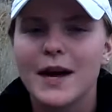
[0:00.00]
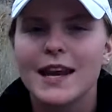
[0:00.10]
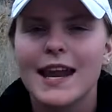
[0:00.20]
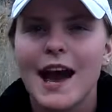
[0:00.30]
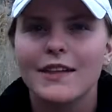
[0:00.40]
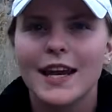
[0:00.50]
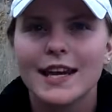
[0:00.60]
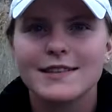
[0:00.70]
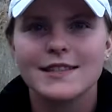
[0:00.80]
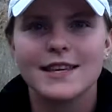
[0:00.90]
but now that
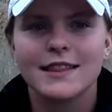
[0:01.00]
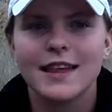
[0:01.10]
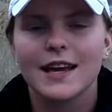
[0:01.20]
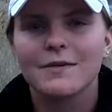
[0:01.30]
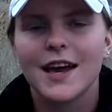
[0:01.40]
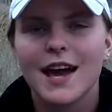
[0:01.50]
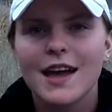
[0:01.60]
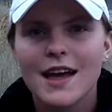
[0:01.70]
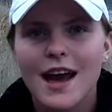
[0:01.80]
I think of it,